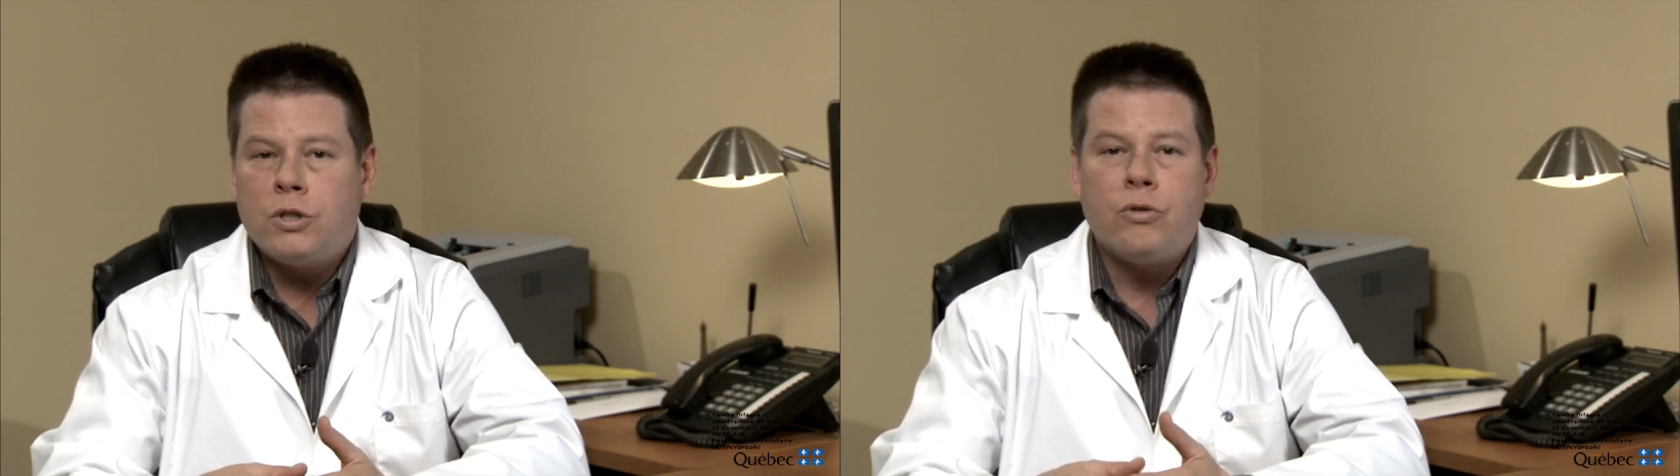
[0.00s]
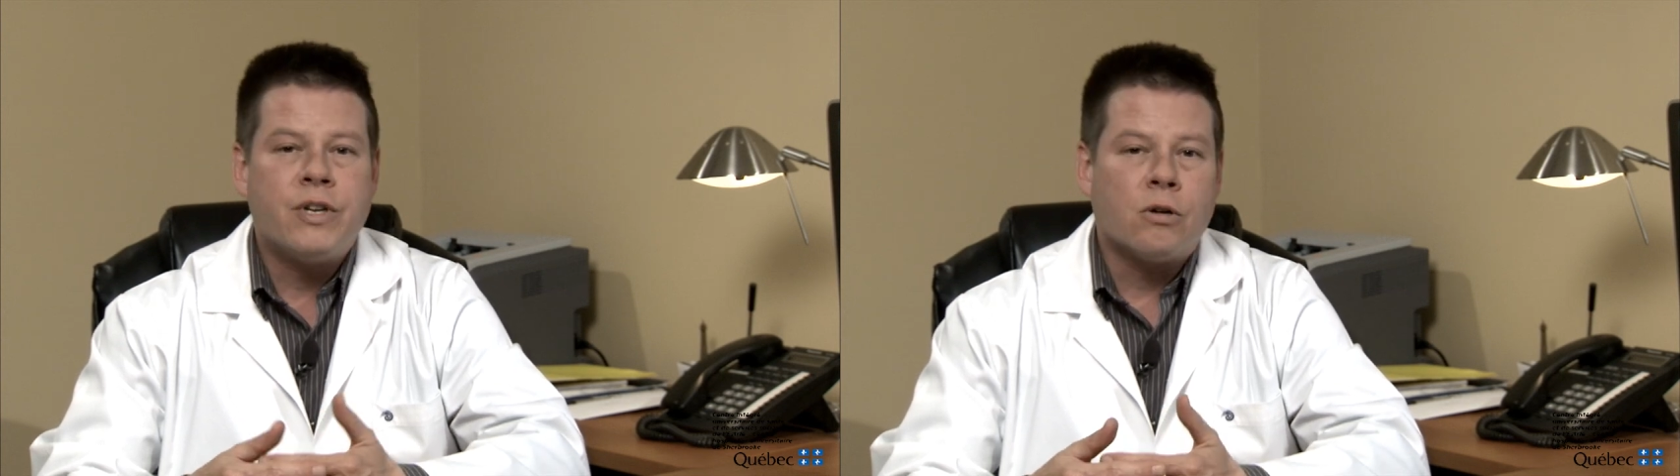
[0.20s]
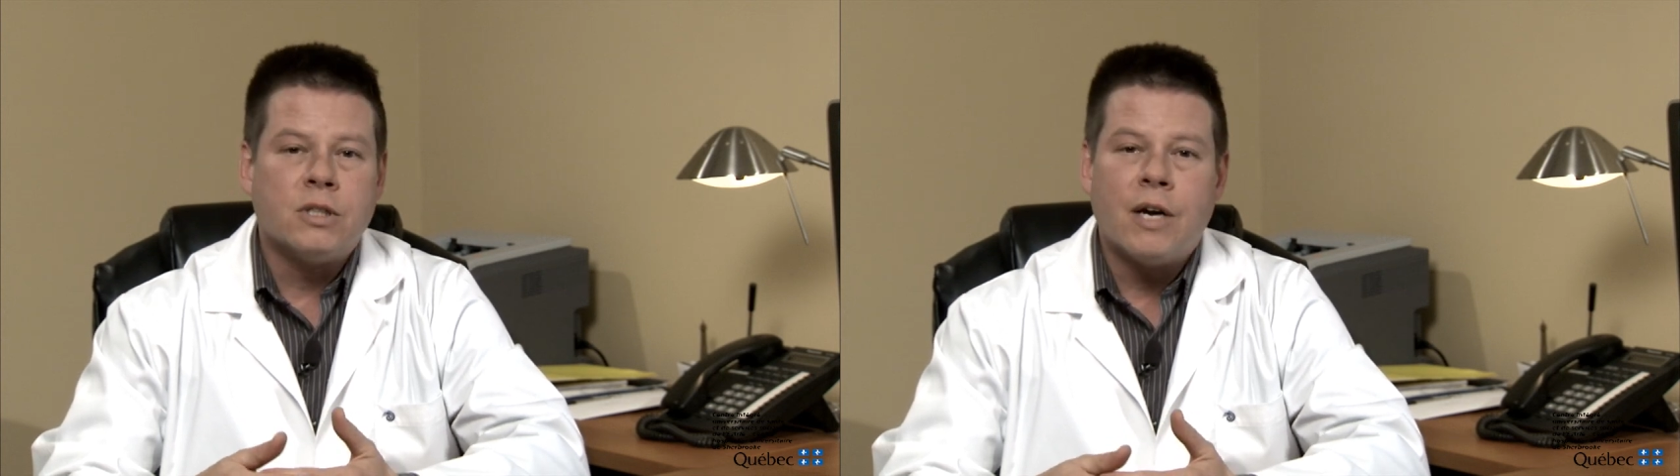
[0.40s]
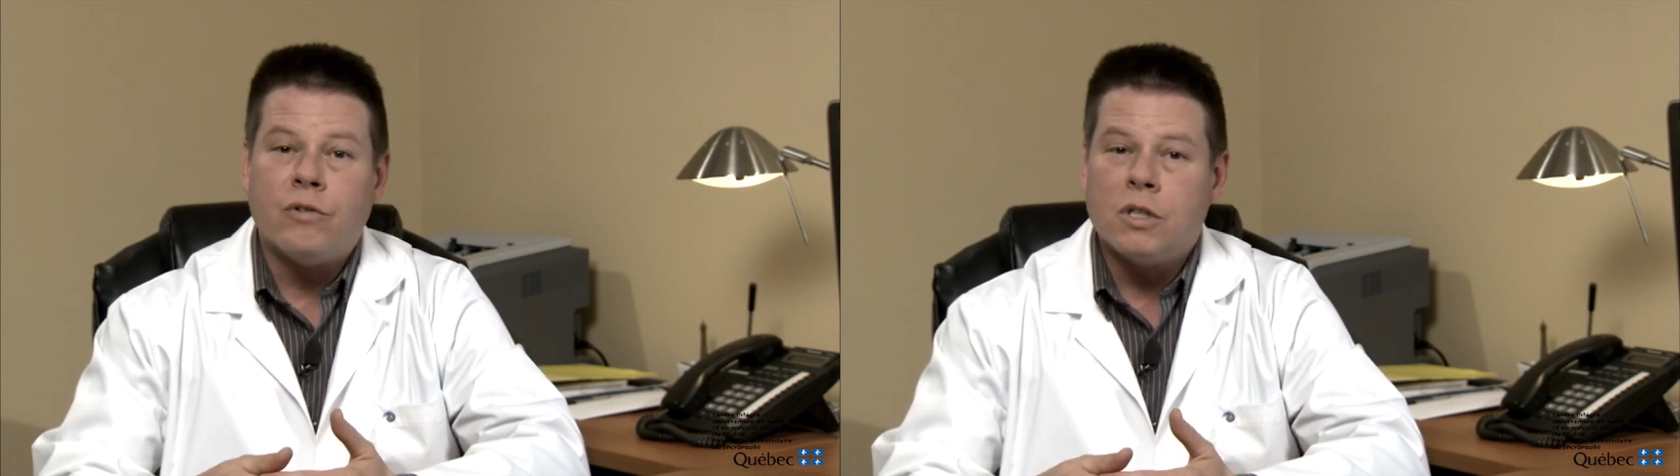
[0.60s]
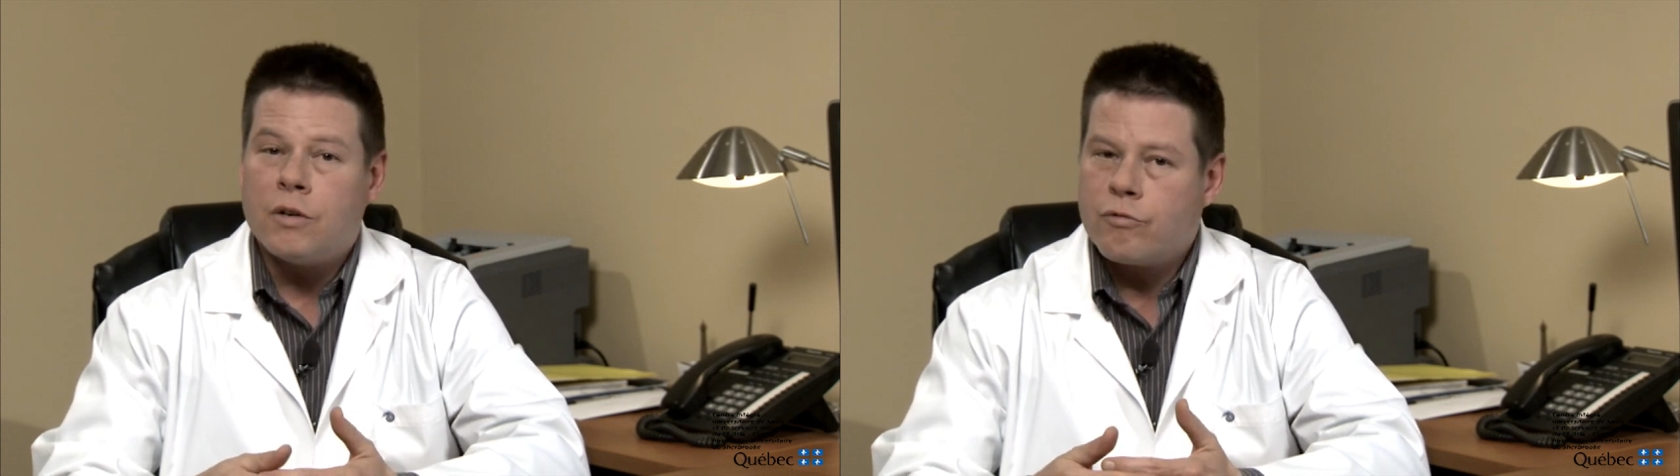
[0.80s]
to their
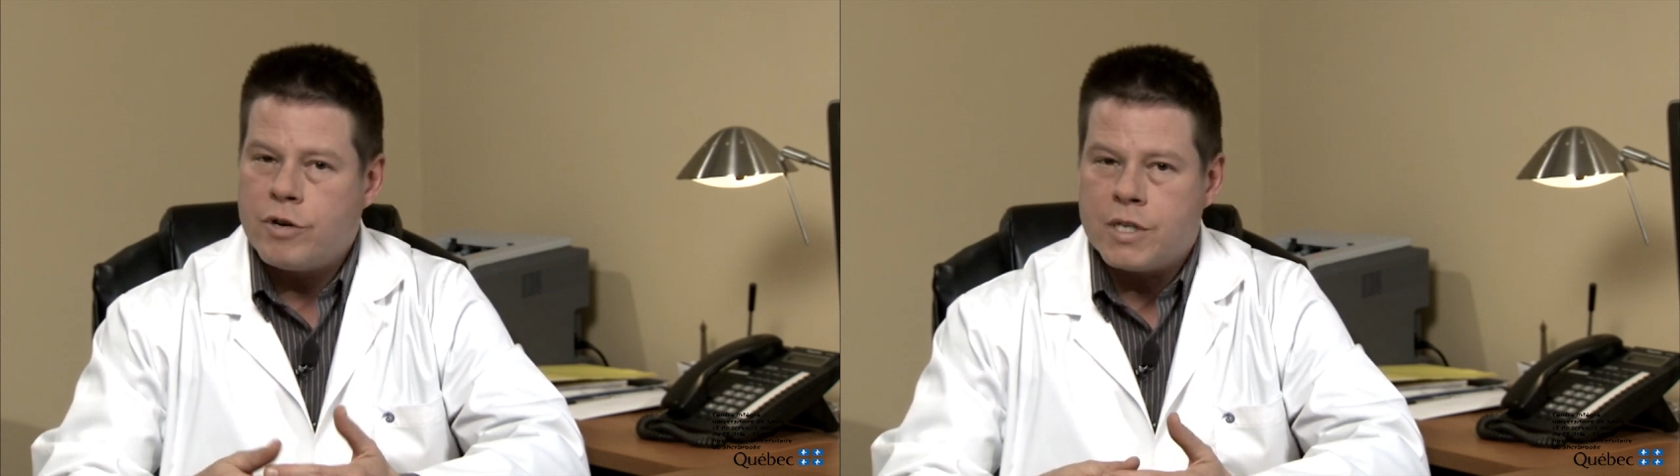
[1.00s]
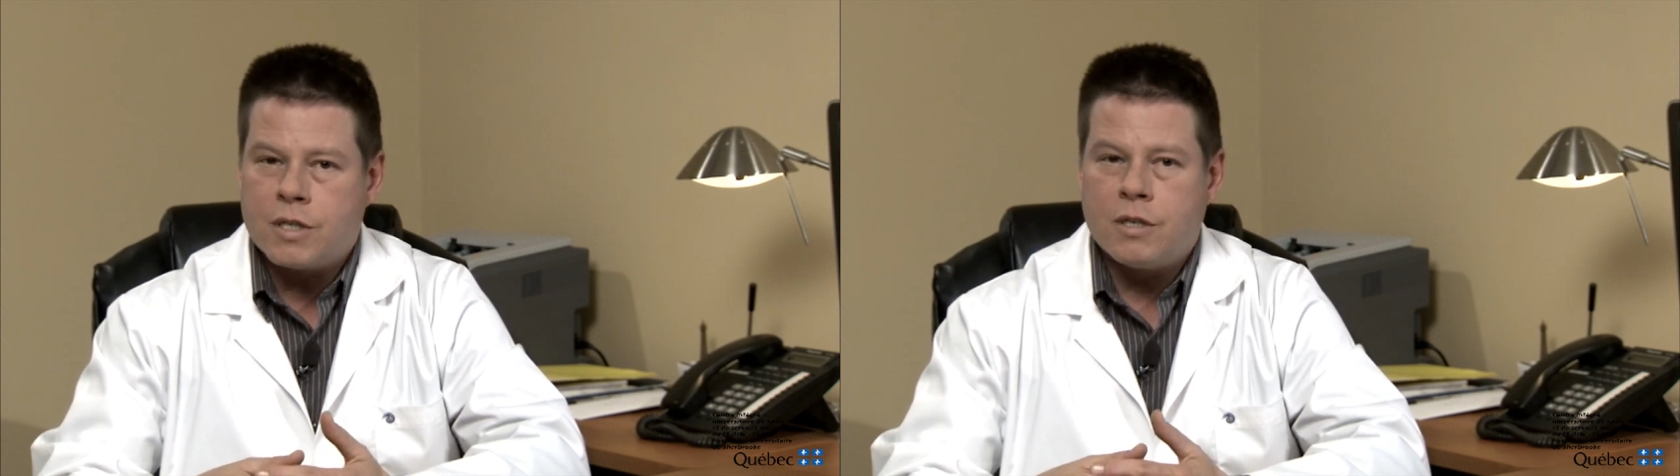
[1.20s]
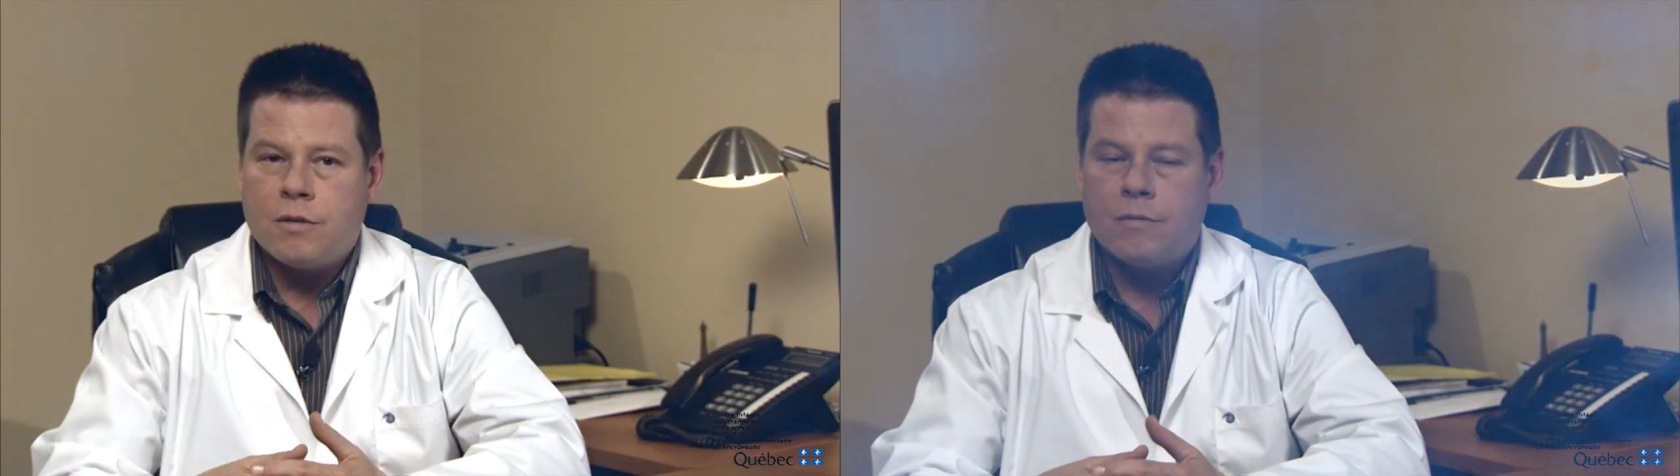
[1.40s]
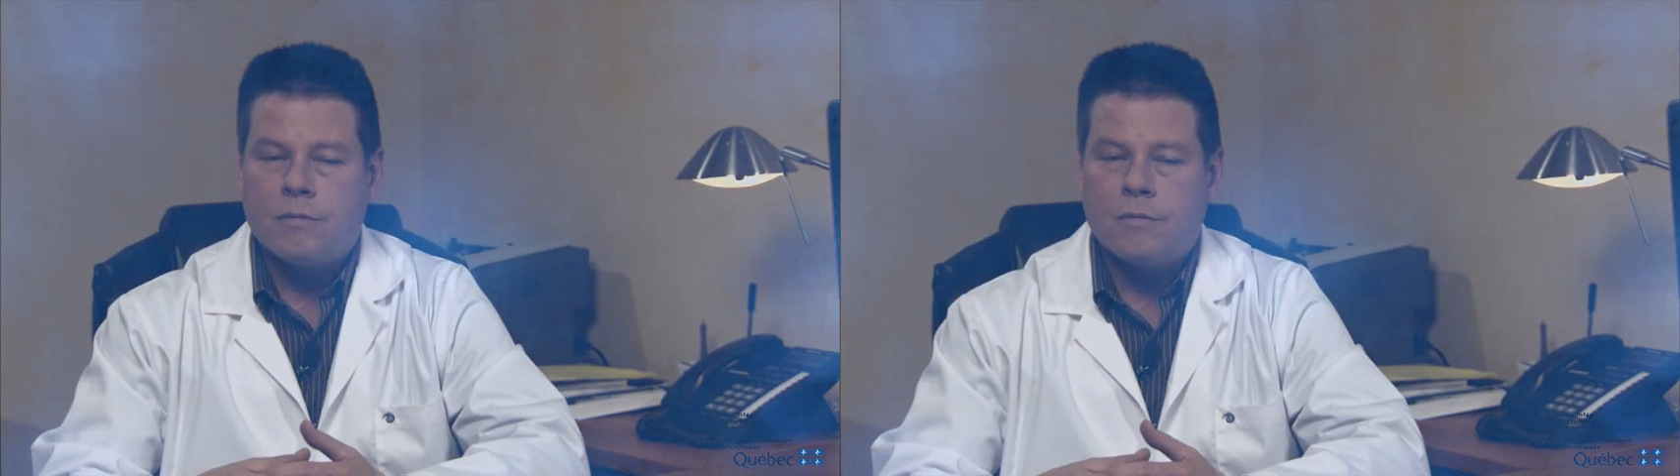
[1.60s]
level of risk.